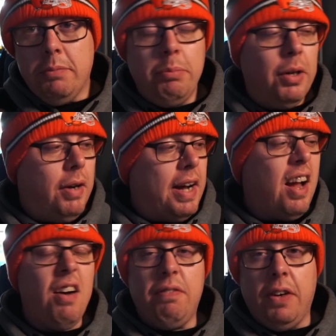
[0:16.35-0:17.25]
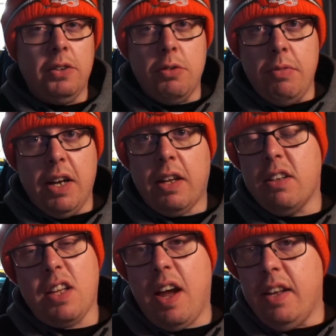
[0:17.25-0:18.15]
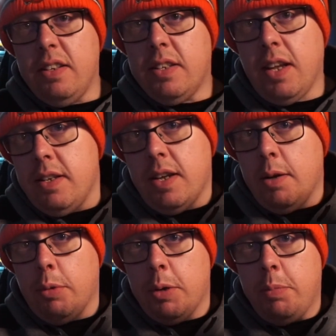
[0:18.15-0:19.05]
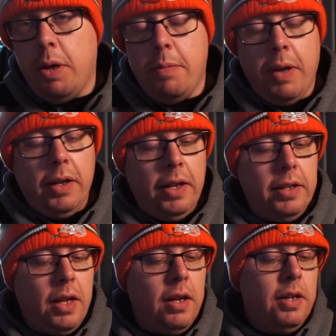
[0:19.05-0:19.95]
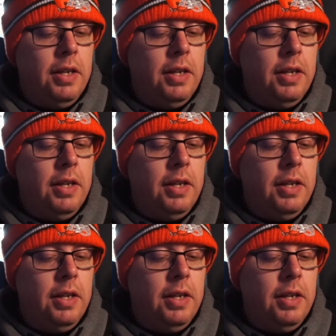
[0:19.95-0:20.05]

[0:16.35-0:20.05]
But I can't fault them really because I hadn't sent anybody beer mail either.